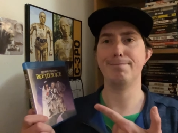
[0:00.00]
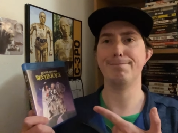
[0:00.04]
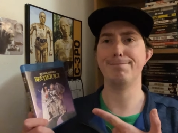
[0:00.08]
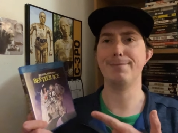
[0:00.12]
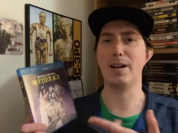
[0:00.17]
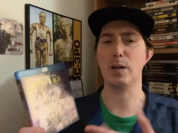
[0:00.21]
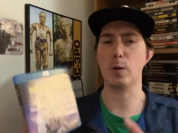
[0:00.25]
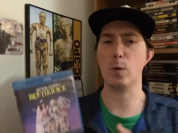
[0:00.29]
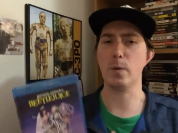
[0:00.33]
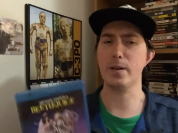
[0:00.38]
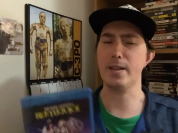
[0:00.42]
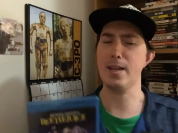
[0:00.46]

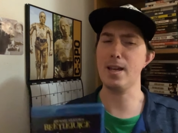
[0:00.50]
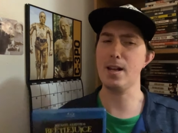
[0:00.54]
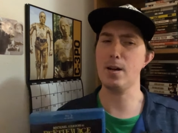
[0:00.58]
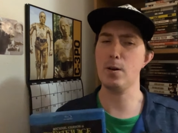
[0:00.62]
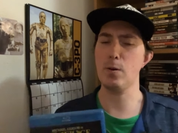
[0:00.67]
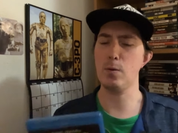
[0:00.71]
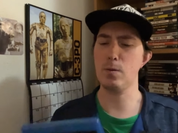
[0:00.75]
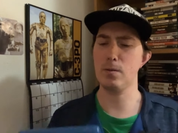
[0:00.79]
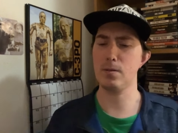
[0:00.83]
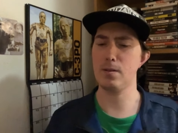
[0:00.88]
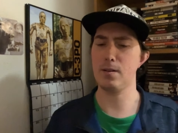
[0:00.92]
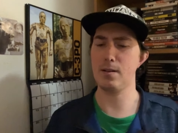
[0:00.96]
Michael Keaton,
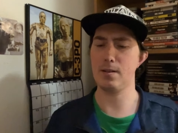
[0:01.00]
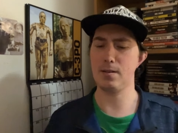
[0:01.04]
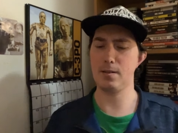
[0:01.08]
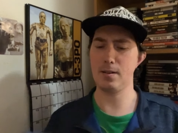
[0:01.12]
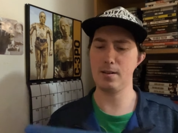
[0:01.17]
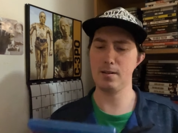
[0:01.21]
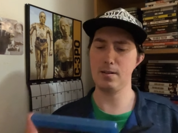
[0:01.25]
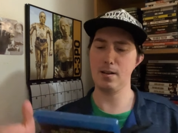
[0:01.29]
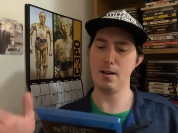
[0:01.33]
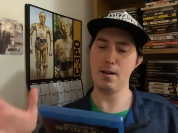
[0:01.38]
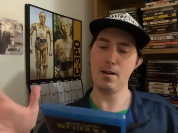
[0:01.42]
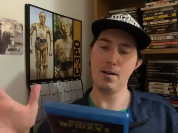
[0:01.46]
who says
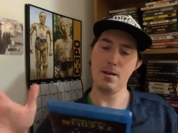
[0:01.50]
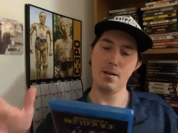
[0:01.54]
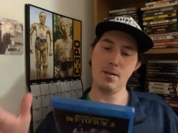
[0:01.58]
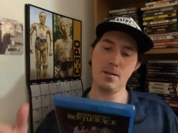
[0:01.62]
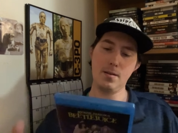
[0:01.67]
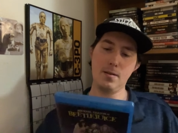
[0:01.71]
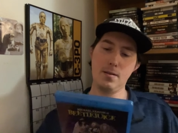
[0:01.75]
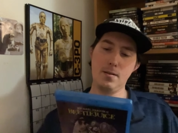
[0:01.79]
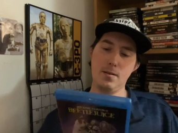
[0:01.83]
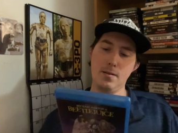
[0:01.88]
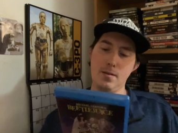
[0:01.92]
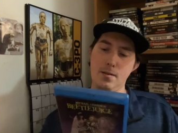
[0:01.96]
he's a
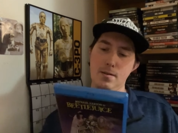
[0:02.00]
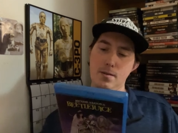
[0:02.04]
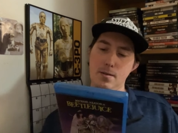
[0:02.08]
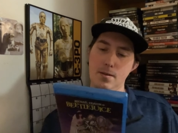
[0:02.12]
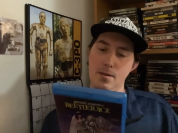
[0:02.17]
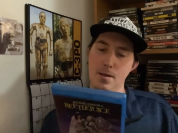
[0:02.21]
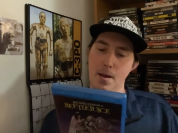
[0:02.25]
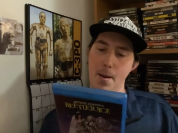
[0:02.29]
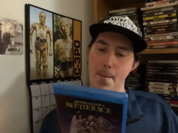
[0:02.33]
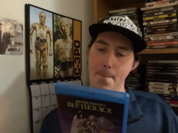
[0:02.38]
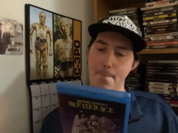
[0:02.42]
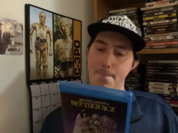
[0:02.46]

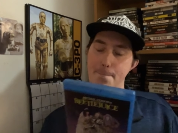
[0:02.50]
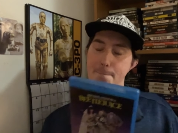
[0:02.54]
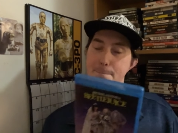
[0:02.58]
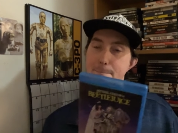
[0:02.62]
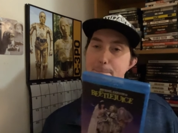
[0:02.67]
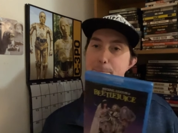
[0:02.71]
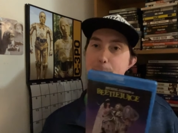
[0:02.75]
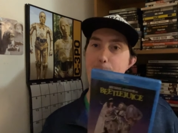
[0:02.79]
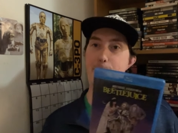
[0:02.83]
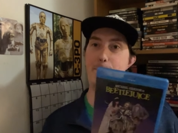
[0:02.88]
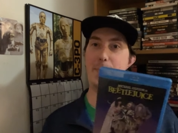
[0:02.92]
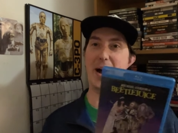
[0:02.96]

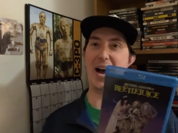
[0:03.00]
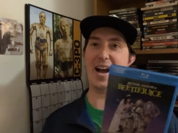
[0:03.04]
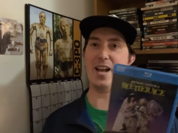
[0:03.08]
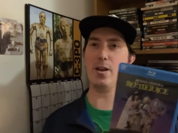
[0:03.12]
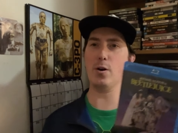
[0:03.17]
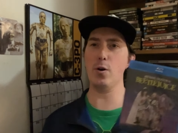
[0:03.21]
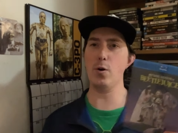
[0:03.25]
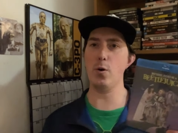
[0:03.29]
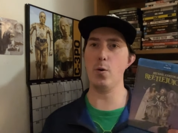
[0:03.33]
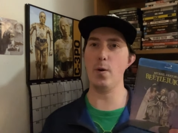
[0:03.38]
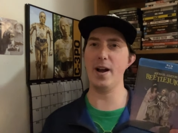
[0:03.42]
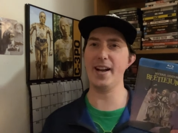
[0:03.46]

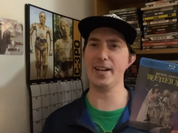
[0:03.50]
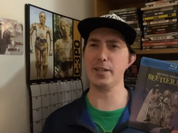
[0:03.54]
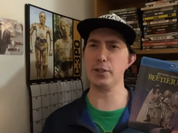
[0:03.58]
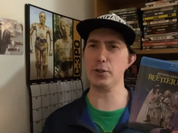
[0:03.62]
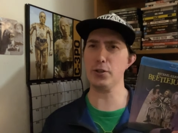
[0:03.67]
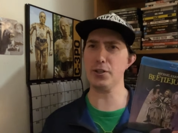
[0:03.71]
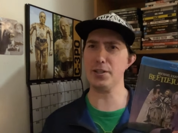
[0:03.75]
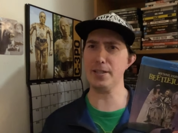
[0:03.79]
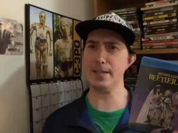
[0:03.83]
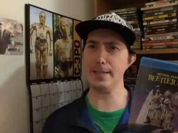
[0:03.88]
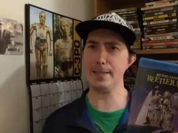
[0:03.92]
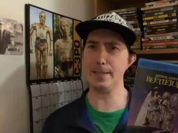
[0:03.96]
bio
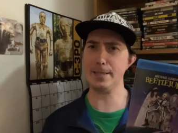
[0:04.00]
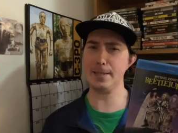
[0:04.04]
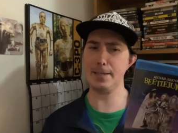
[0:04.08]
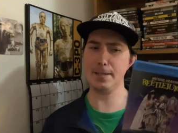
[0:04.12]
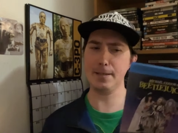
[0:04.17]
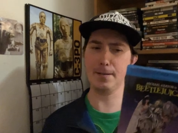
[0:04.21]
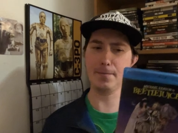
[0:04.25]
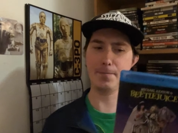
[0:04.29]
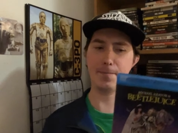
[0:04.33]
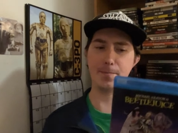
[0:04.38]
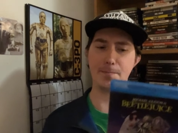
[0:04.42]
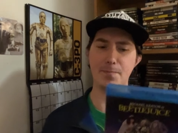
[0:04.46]
exorcist
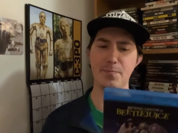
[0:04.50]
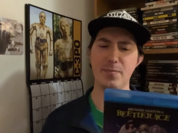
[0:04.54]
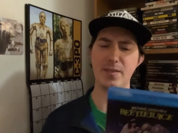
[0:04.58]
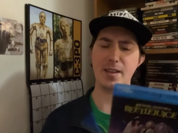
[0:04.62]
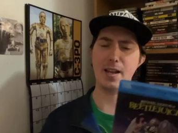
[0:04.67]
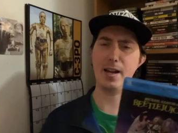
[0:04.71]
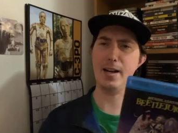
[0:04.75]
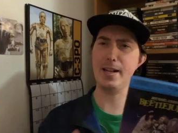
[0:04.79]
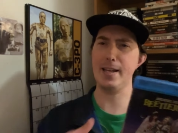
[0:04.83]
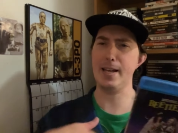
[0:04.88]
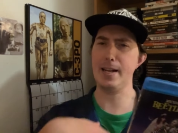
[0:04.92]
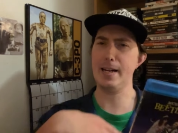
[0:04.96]

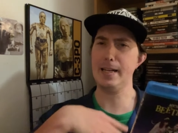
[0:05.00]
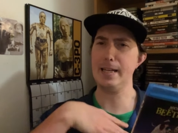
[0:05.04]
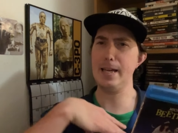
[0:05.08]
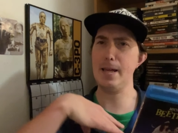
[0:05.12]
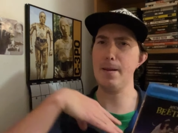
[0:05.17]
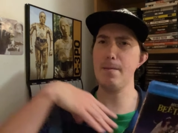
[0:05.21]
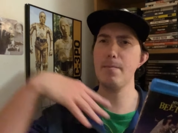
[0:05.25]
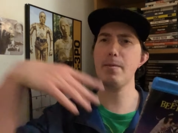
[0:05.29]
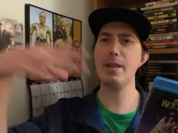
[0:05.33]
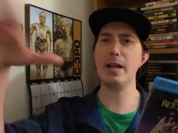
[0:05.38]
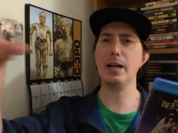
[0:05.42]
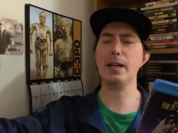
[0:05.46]
and he can
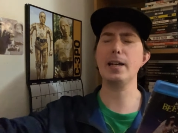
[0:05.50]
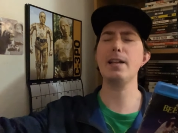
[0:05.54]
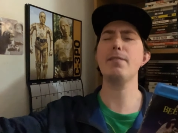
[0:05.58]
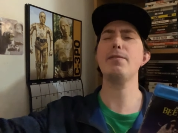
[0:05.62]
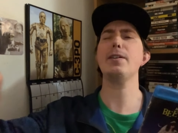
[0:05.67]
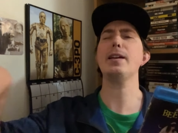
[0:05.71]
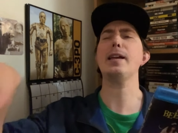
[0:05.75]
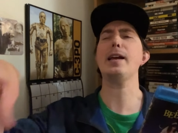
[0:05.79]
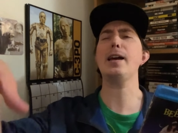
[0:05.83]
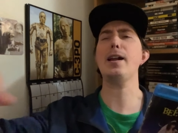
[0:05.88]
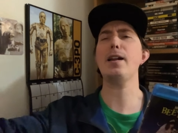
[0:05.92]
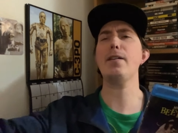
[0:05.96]
get the
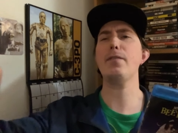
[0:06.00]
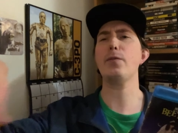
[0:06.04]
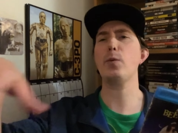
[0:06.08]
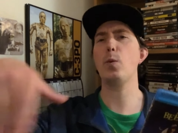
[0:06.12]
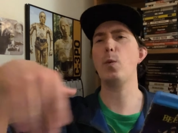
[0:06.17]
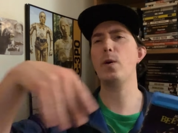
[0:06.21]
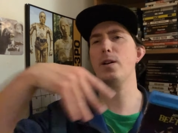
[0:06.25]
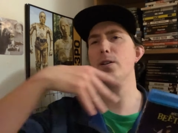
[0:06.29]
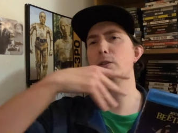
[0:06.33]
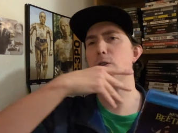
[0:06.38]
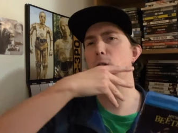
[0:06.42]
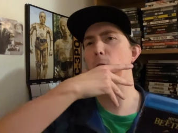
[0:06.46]
living out of
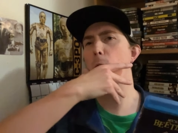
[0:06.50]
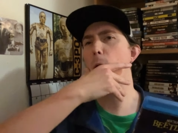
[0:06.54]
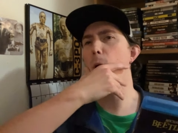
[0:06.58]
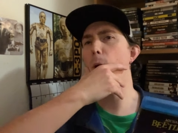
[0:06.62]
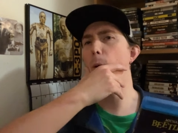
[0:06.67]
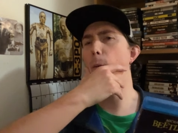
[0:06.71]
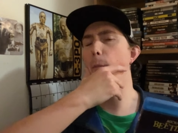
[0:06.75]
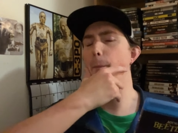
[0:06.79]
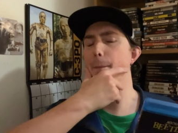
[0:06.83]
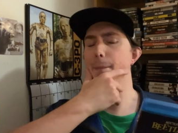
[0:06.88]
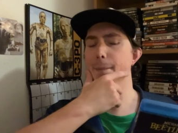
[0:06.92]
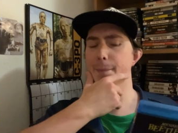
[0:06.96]
one's
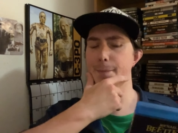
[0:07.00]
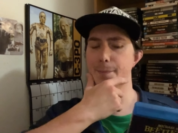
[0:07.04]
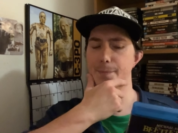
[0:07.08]
home.